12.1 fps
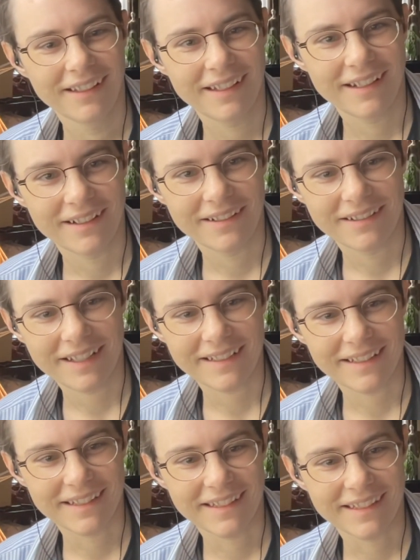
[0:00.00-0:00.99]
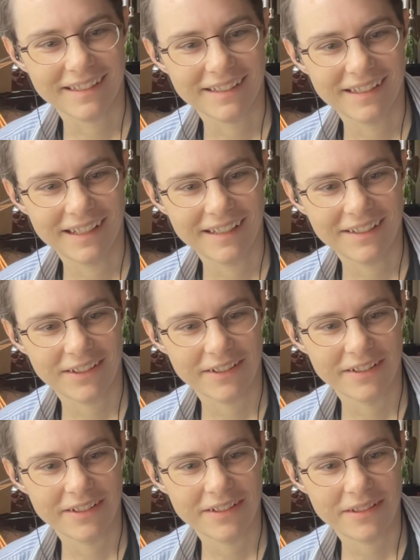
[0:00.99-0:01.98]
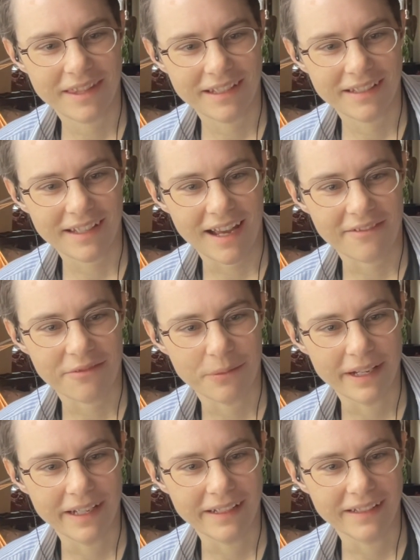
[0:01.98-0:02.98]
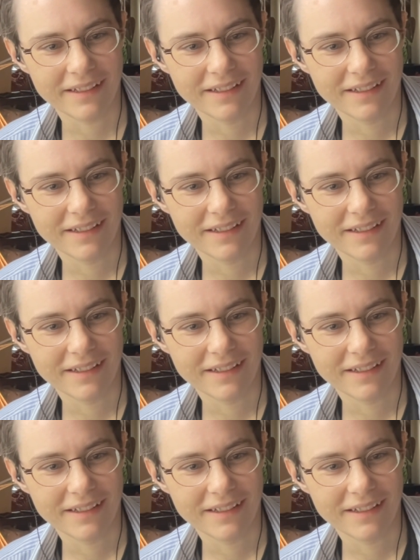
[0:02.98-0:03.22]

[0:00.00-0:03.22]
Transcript: You know, it's hard to do things halfway.